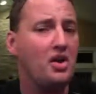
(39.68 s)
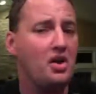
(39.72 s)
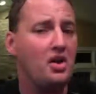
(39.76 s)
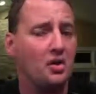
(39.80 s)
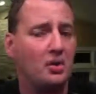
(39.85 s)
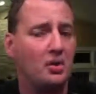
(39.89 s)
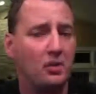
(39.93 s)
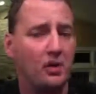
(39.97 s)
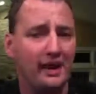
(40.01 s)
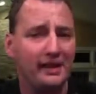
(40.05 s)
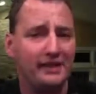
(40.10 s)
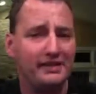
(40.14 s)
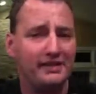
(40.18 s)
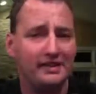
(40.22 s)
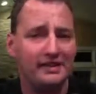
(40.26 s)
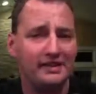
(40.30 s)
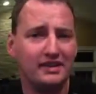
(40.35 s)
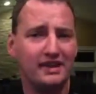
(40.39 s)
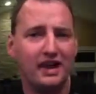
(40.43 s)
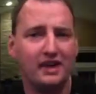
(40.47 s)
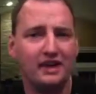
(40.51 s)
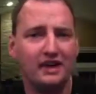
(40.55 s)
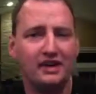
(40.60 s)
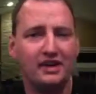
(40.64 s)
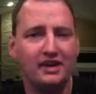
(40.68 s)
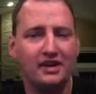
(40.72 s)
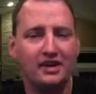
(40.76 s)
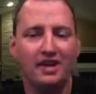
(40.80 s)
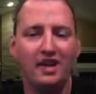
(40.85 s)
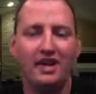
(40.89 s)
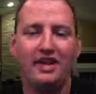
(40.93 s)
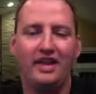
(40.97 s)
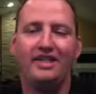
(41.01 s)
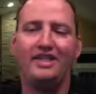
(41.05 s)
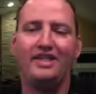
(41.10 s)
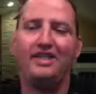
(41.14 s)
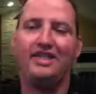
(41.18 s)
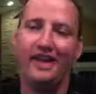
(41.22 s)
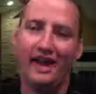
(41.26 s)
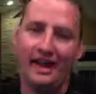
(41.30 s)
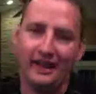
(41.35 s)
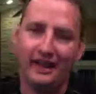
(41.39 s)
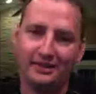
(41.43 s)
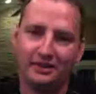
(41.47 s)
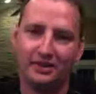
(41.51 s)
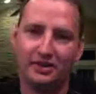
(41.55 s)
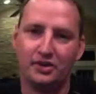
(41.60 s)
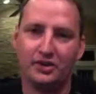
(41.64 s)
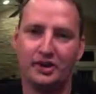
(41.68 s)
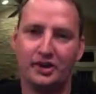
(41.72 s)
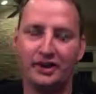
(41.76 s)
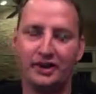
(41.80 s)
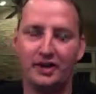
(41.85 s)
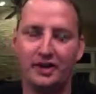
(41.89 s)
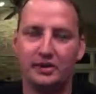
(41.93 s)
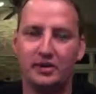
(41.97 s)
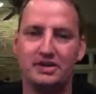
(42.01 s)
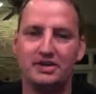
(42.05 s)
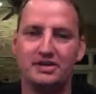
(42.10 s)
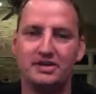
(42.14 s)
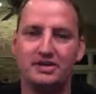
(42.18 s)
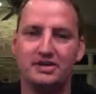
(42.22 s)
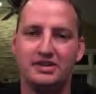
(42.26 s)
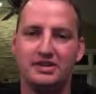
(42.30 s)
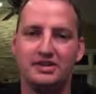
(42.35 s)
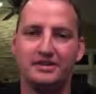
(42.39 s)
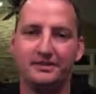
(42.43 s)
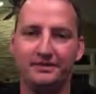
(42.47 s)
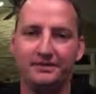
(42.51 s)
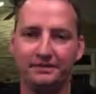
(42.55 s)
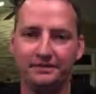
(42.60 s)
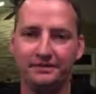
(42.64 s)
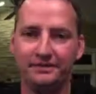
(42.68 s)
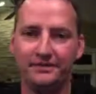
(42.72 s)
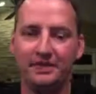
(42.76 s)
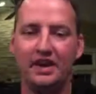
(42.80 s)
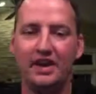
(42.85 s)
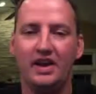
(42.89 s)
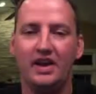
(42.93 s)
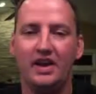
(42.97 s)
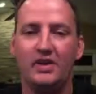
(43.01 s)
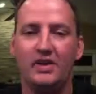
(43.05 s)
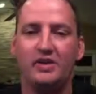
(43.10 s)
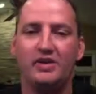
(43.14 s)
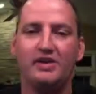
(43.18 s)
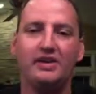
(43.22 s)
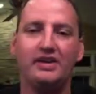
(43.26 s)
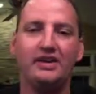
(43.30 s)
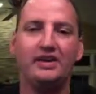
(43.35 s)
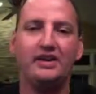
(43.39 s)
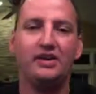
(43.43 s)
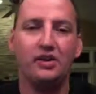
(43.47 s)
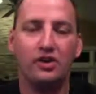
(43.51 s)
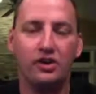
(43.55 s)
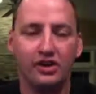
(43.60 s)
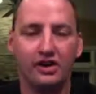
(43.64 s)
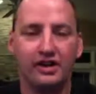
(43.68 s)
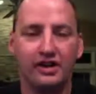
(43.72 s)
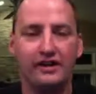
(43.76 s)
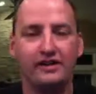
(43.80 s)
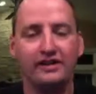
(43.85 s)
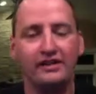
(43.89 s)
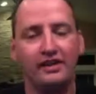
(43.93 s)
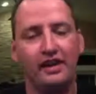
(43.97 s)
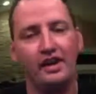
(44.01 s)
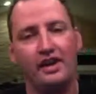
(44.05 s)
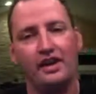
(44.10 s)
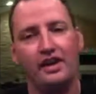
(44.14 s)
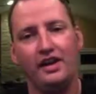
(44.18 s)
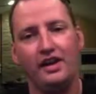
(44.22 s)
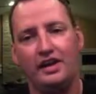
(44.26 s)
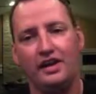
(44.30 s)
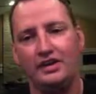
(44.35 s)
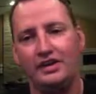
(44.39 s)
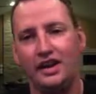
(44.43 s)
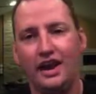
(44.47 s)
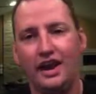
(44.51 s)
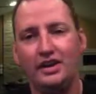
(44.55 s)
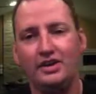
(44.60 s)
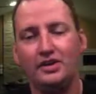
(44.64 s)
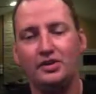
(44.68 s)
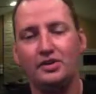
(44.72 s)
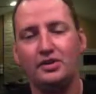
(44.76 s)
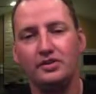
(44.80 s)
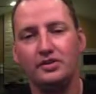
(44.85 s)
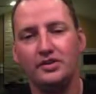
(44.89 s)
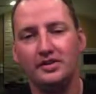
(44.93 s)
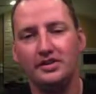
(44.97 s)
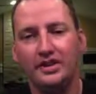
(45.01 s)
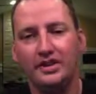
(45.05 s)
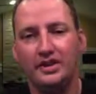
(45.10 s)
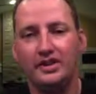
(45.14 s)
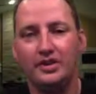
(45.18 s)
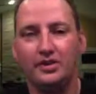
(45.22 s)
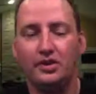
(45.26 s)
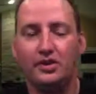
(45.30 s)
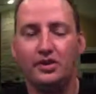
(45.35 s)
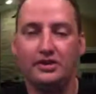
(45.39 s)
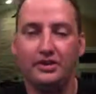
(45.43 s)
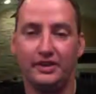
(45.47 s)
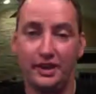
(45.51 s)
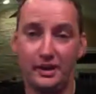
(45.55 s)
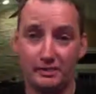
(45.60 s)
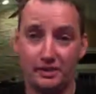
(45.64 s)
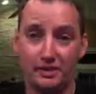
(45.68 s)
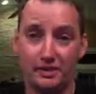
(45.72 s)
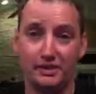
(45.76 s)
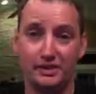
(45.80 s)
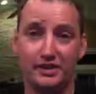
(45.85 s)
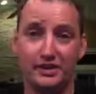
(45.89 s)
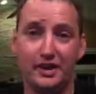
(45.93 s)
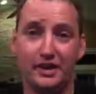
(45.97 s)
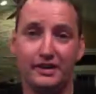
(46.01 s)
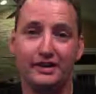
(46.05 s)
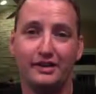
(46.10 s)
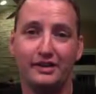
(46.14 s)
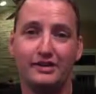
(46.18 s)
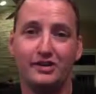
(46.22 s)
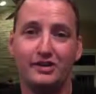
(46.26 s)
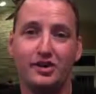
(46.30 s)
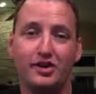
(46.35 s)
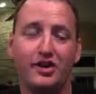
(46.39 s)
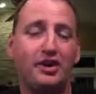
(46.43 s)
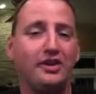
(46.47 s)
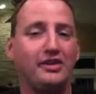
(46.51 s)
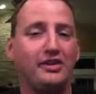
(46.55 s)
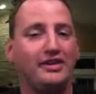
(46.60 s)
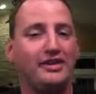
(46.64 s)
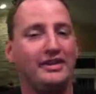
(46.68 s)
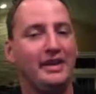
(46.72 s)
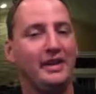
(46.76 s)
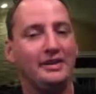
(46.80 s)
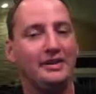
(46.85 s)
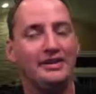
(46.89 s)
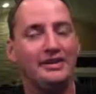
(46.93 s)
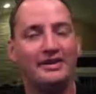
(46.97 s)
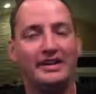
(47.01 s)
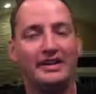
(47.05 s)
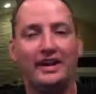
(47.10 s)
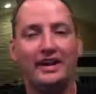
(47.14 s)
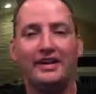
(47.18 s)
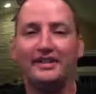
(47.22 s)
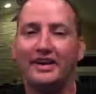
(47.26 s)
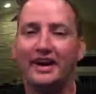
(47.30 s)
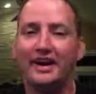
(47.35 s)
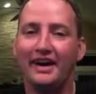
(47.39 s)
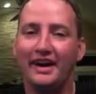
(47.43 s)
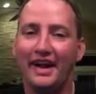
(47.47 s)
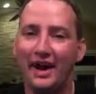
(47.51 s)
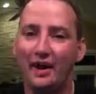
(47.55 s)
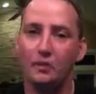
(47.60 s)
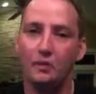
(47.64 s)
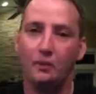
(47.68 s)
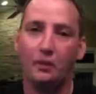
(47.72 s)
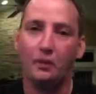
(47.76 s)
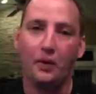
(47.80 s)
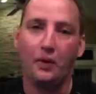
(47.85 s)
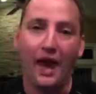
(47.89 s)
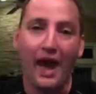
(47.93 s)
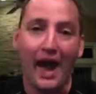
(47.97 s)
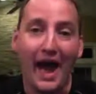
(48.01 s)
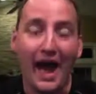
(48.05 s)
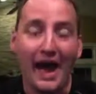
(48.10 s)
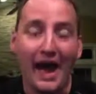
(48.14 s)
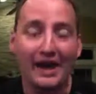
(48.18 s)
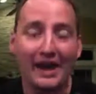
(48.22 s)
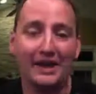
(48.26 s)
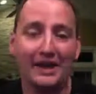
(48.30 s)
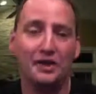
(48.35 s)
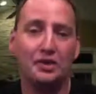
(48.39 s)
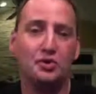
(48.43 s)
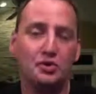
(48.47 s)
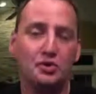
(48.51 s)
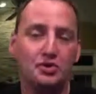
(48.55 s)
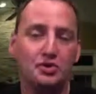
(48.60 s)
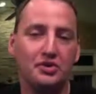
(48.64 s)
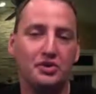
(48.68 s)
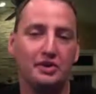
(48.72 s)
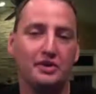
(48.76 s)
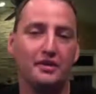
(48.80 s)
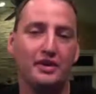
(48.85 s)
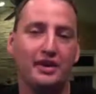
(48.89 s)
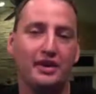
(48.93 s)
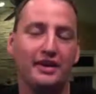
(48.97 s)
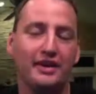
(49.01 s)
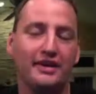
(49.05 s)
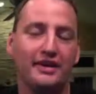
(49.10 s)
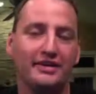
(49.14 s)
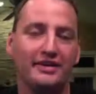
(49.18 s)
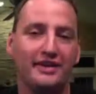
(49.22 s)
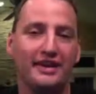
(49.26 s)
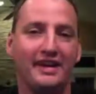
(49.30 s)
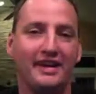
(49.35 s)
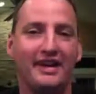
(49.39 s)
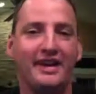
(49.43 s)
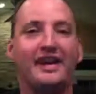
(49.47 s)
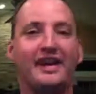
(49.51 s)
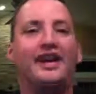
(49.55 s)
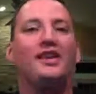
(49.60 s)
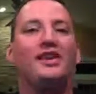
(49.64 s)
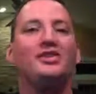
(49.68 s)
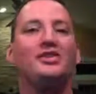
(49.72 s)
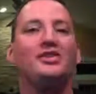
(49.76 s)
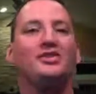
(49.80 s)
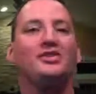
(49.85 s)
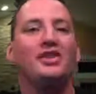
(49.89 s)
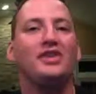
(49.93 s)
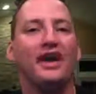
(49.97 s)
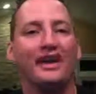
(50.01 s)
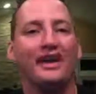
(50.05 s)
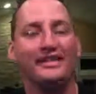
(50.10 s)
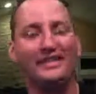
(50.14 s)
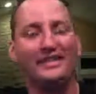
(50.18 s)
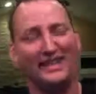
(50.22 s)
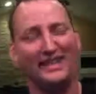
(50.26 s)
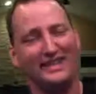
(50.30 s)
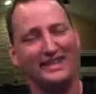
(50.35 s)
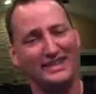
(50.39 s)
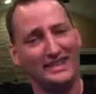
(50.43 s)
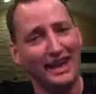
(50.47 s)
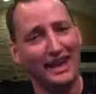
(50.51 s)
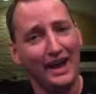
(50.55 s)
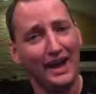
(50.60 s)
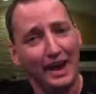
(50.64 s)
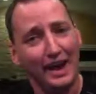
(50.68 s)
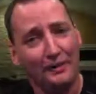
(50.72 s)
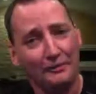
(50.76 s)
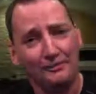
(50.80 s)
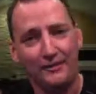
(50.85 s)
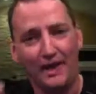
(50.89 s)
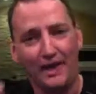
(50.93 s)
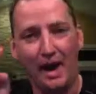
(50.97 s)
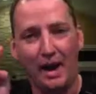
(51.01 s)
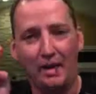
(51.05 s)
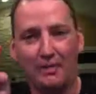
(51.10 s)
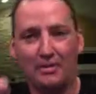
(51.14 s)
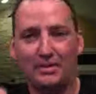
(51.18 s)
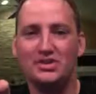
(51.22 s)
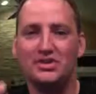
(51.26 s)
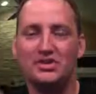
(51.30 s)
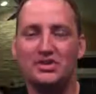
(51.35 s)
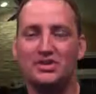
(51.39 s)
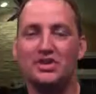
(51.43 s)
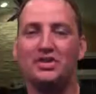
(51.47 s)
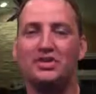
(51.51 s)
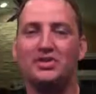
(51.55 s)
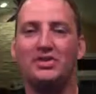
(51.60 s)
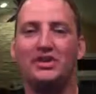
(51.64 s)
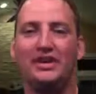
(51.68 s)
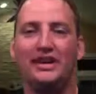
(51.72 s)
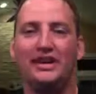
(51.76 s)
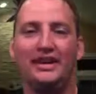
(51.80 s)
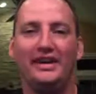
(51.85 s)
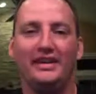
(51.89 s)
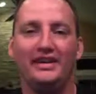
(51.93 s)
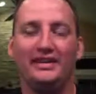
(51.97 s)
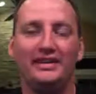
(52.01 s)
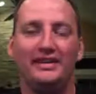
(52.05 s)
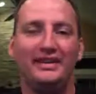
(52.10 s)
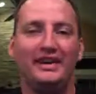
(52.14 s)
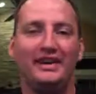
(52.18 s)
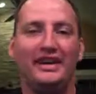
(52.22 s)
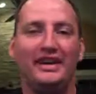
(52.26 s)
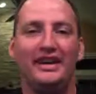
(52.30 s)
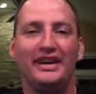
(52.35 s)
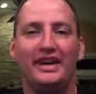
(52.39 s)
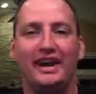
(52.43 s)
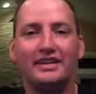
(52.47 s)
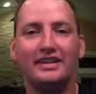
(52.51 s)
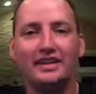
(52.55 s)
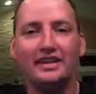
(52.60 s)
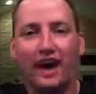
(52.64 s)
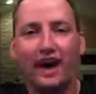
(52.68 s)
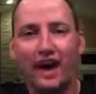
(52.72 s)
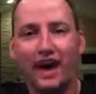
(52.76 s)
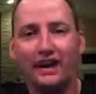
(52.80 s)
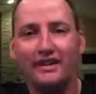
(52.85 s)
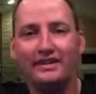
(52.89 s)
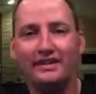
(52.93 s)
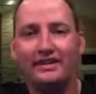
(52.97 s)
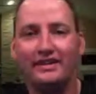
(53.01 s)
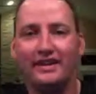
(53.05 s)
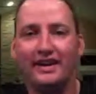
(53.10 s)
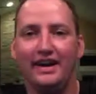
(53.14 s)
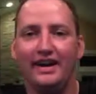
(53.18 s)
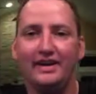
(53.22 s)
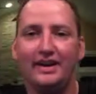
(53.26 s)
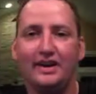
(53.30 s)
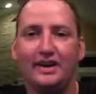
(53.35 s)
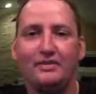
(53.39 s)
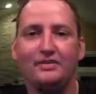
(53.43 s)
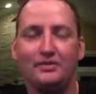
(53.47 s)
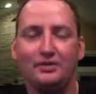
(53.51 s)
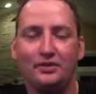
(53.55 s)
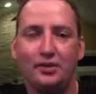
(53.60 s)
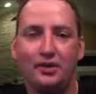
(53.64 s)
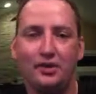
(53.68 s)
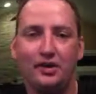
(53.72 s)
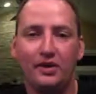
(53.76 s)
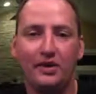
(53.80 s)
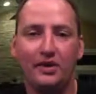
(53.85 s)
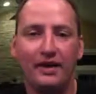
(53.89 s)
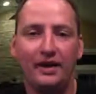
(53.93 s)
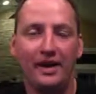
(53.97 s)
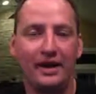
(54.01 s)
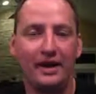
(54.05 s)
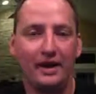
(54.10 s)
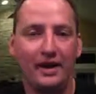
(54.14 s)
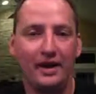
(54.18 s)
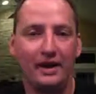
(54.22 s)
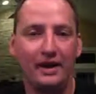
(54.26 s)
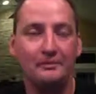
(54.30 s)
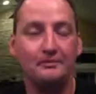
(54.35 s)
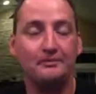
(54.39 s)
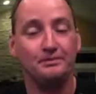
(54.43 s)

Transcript: Why isn't Todd here? That's a great question. Well, see, Lori's 9-year-old and 10-year-old, they both got guitars, and they were just telling Todd how rad and cool it was. So Todd said, yeah, I'm going to show you kids. And Todd signed up for a